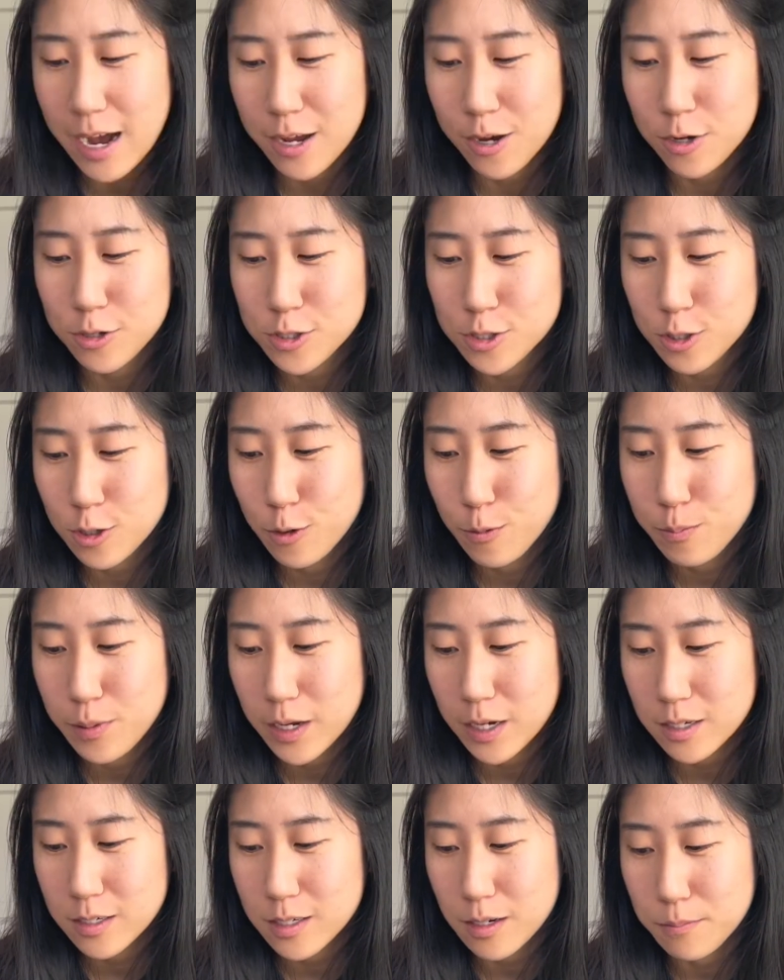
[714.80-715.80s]
also
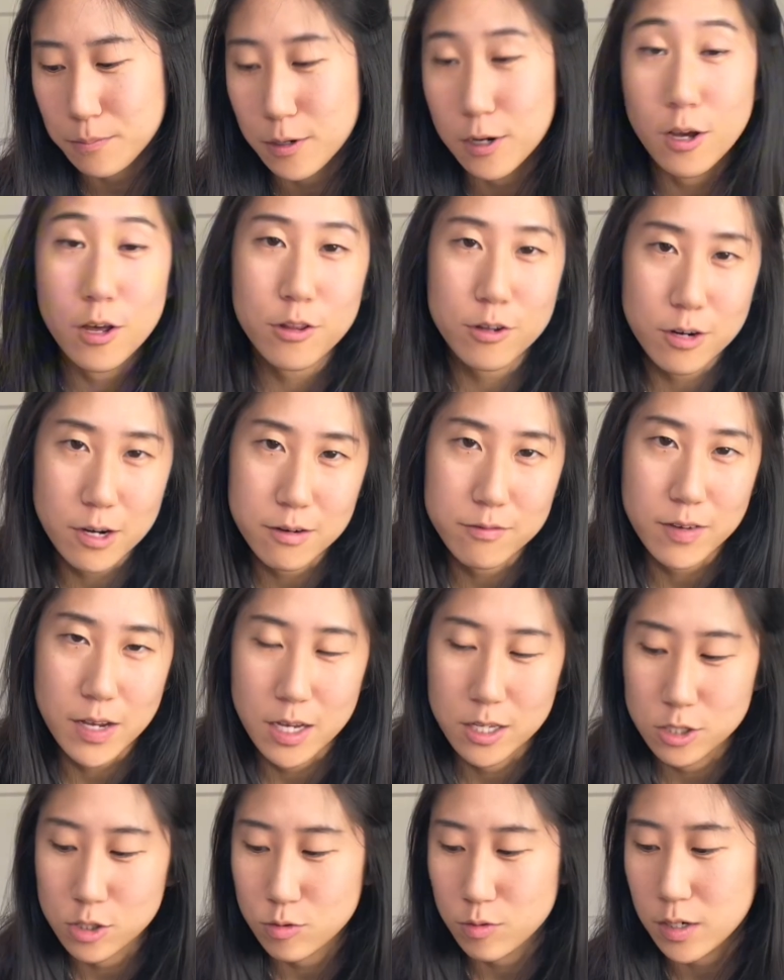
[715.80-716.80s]
picked up another
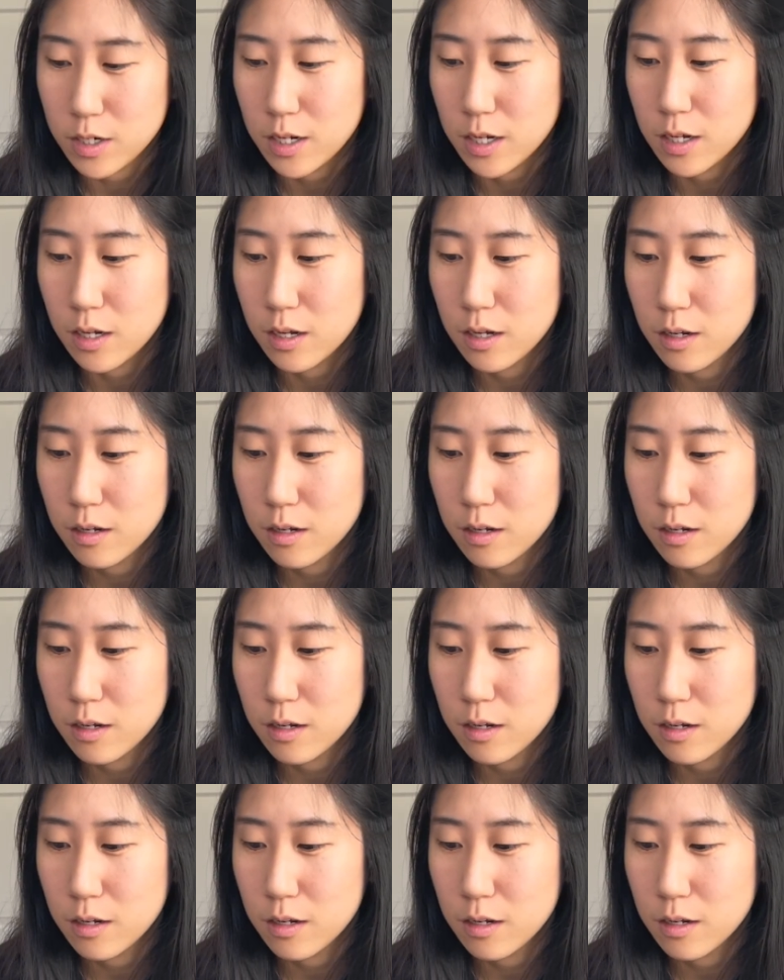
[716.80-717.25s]
advanced reading